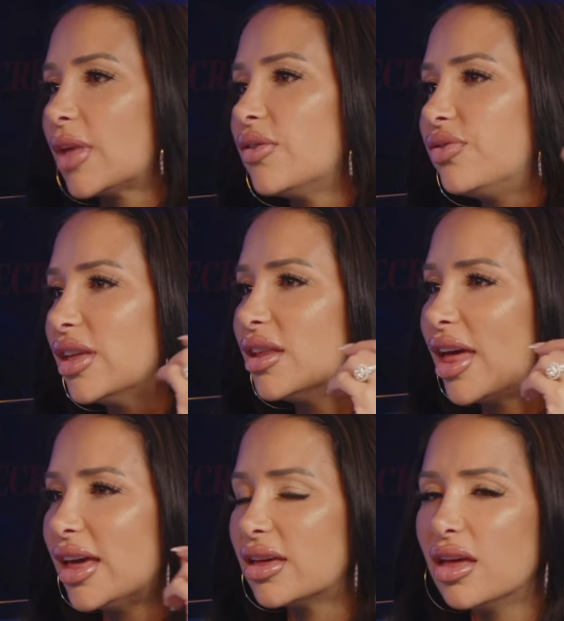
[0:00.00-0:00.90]
I feel
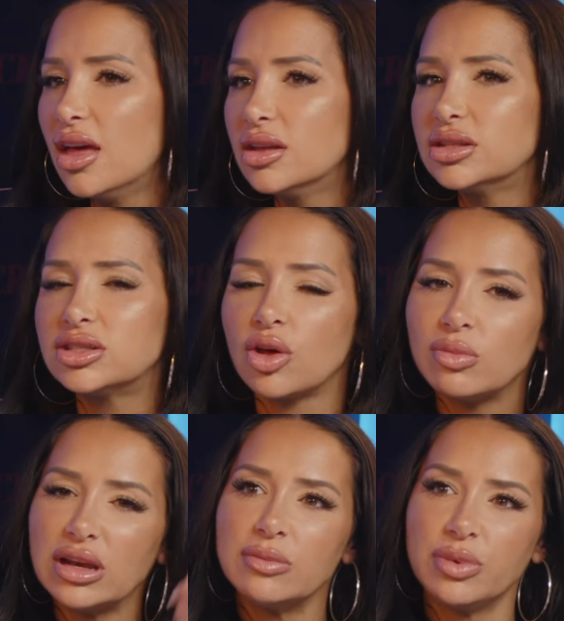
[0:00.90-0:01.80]
like so
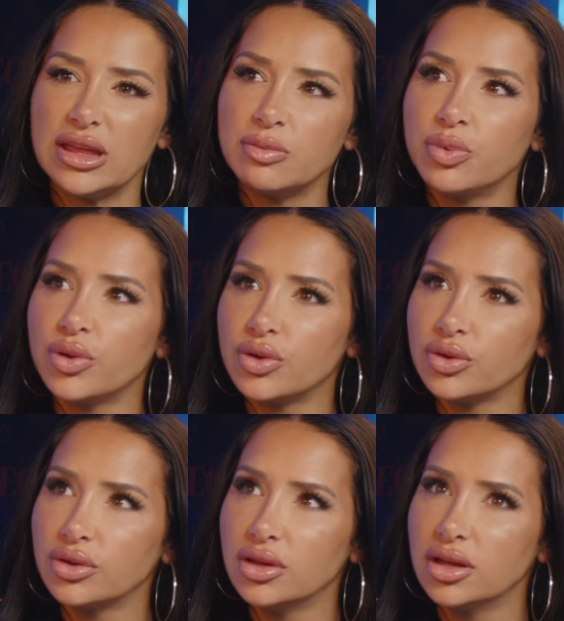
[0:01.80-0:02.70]
many
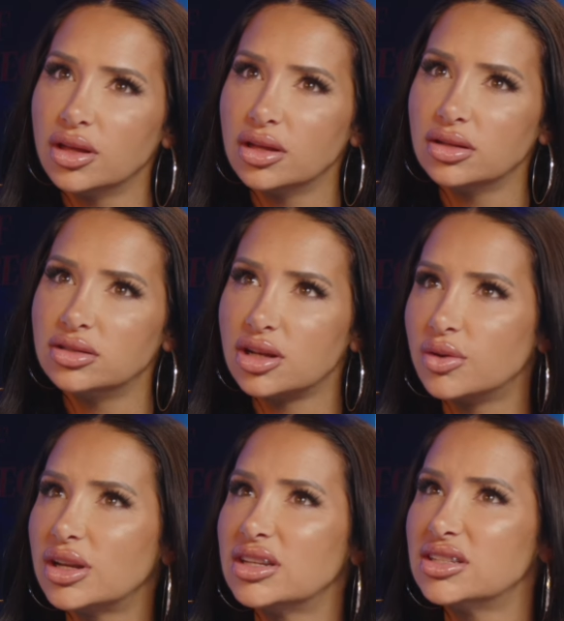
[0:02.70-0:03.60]
people
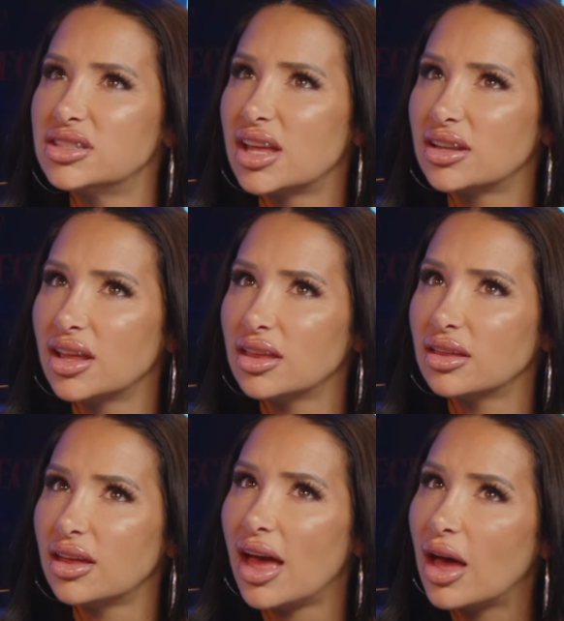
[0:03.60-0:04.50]
don't understand, like,
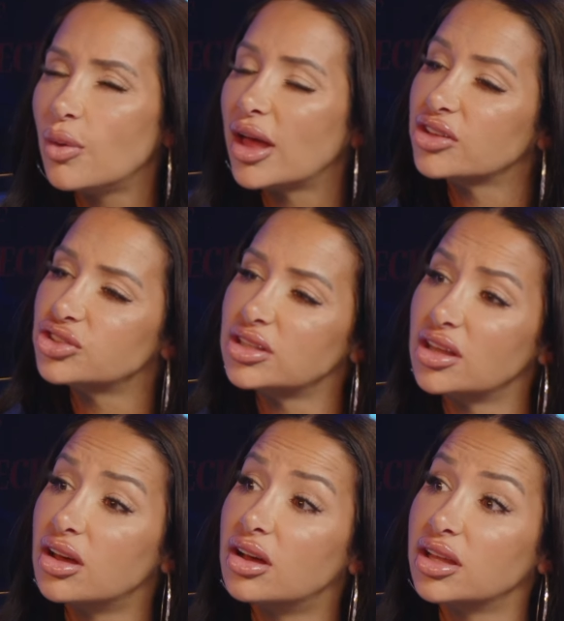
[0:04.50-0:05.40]
how
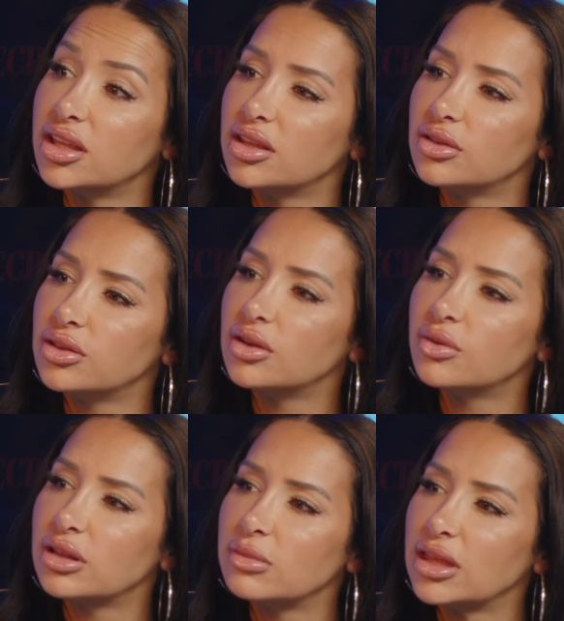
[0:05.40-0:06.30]
actually are you? You know
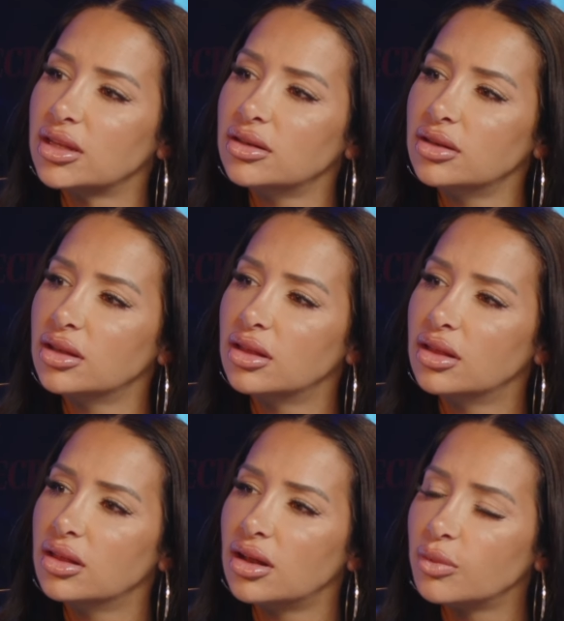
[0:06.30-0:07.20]
what I mean?
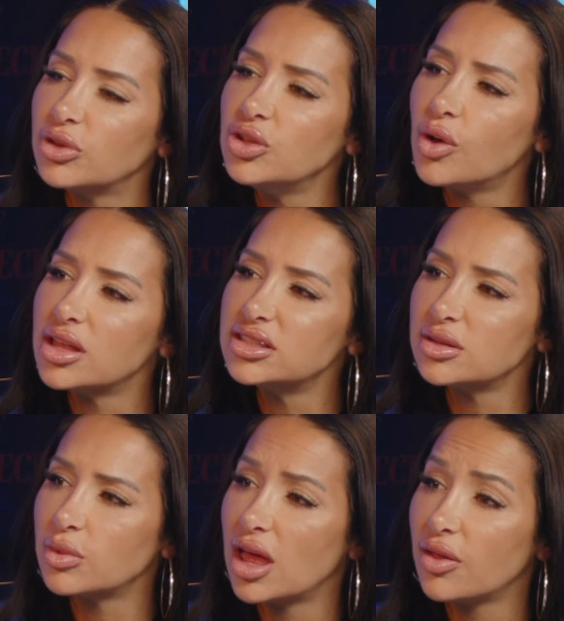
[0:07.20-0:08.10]
Like, when you ask
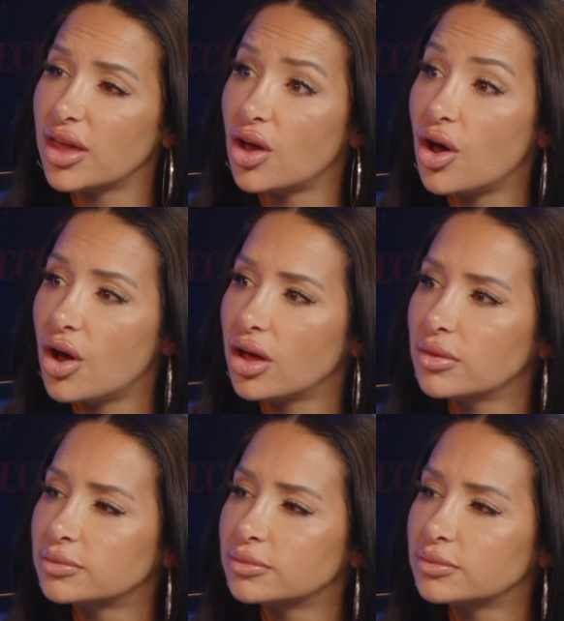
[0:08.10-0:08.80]
someone how they are. Oh,